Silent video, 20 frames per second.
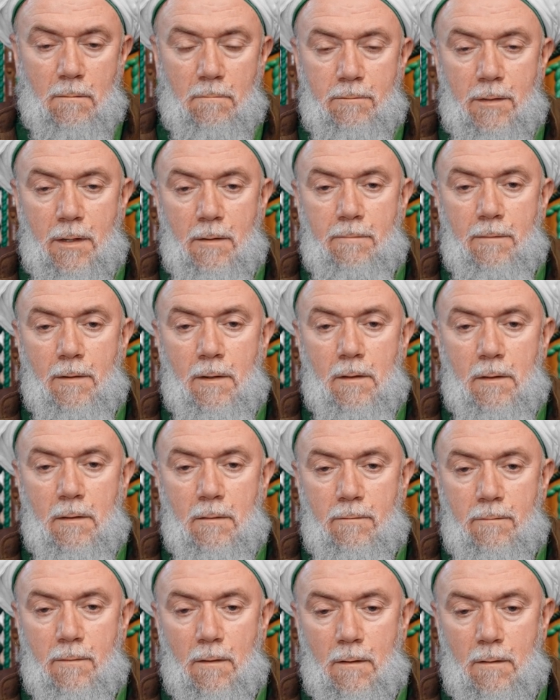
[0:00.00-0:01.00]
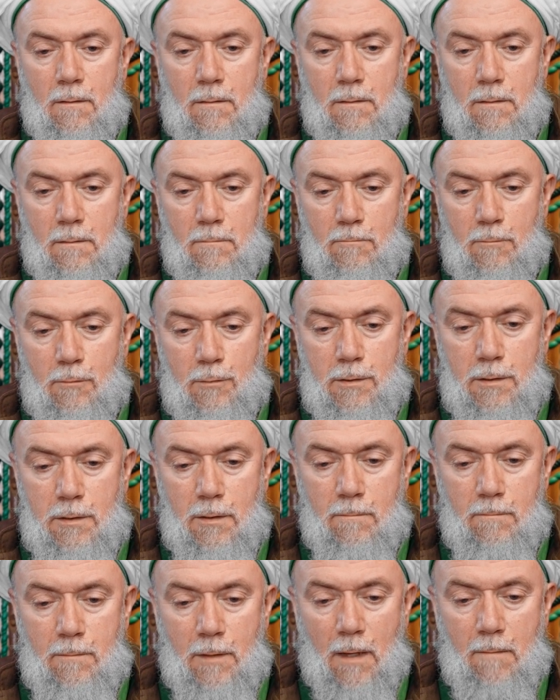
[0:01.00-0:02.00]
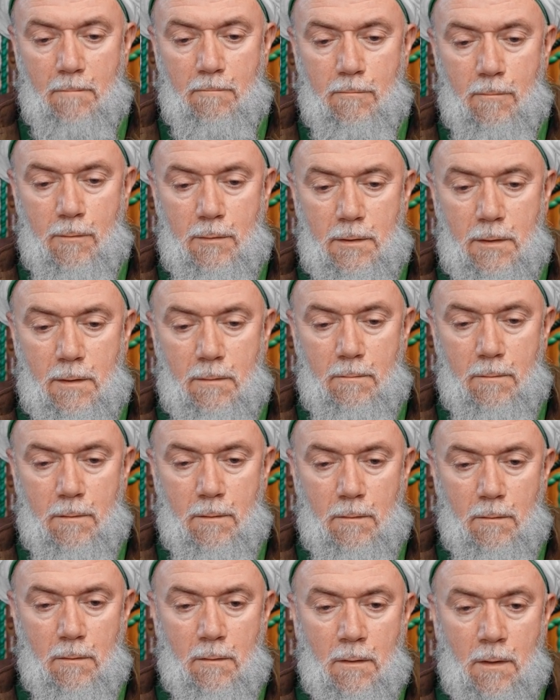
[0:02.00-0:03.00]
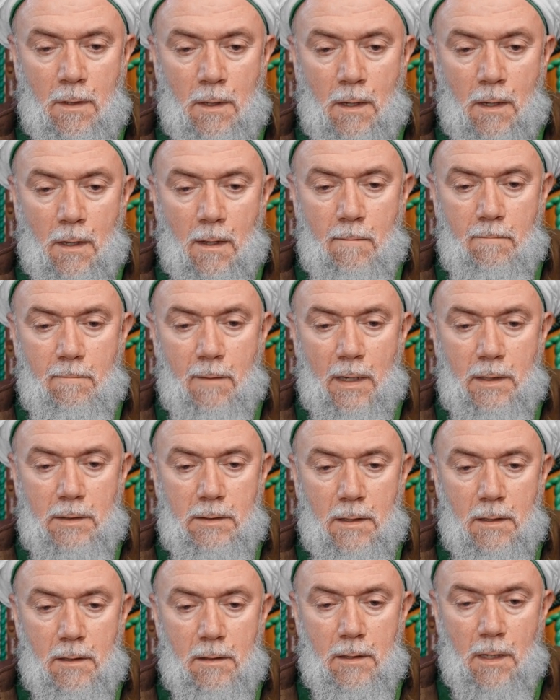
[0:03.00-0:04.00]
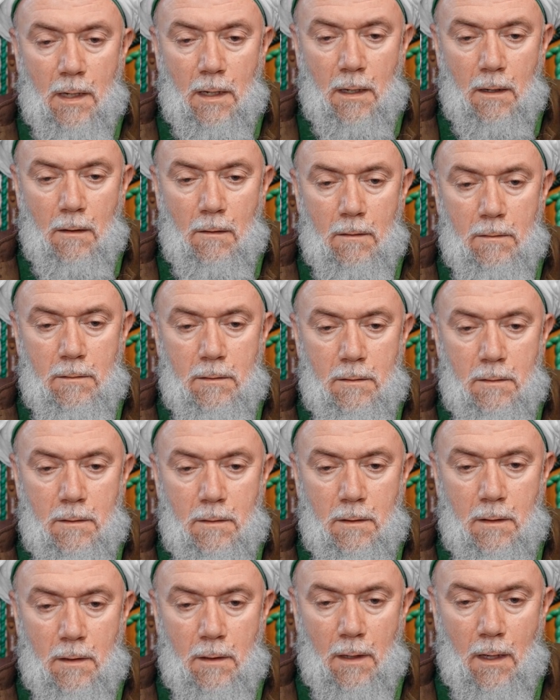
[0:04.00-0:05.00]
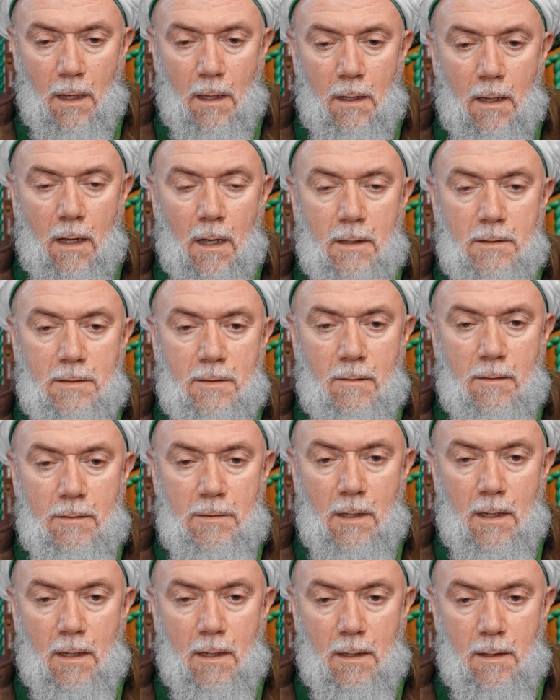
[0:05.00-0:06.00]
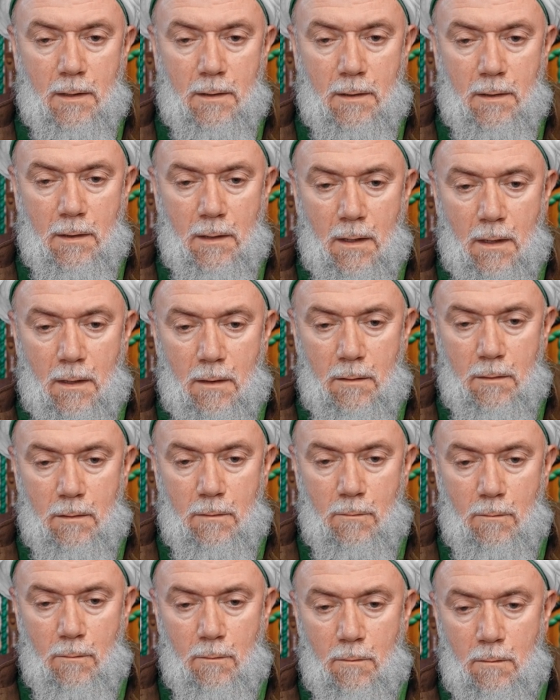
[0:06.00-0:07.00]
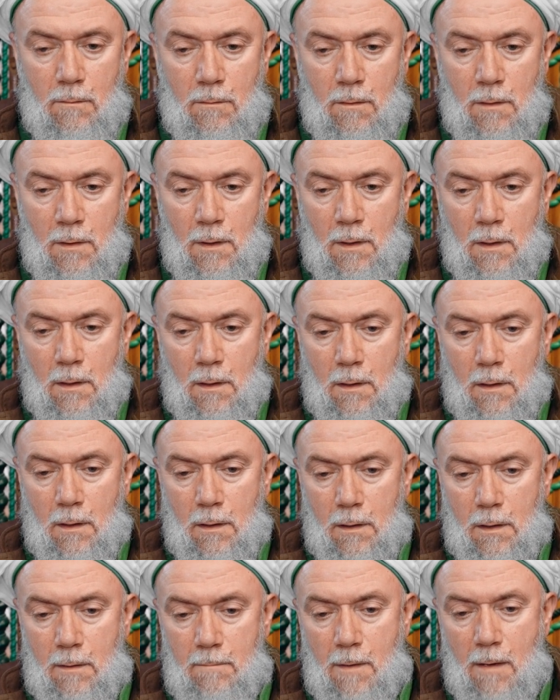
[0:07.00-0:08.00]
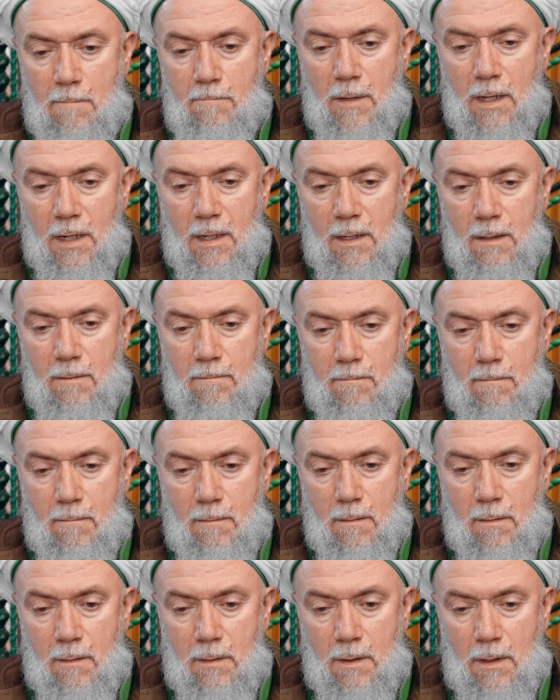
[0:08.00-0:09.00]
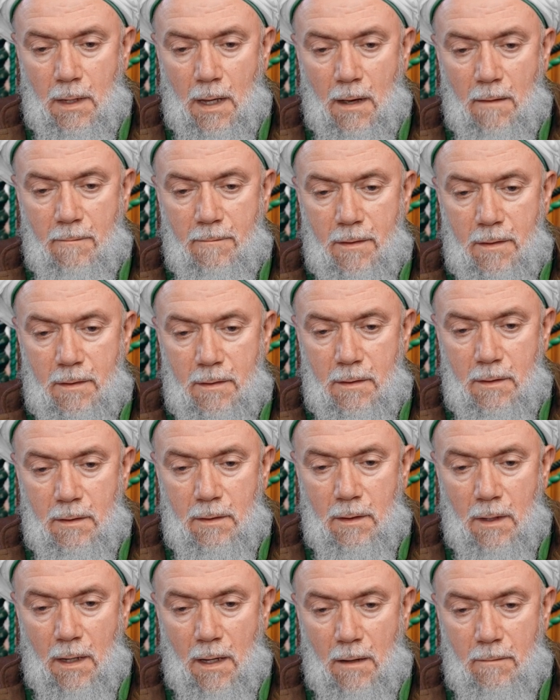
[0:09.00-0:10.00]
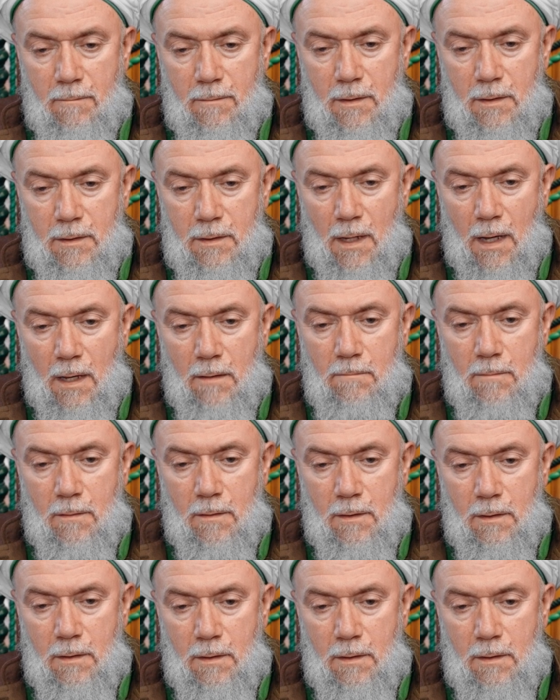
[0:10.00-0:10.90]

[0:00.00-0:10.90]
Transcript: people, for Muslim, non-Muslim, to mention their Lord, Allah Azza wa Jalla, to remember Him. Everything, every time,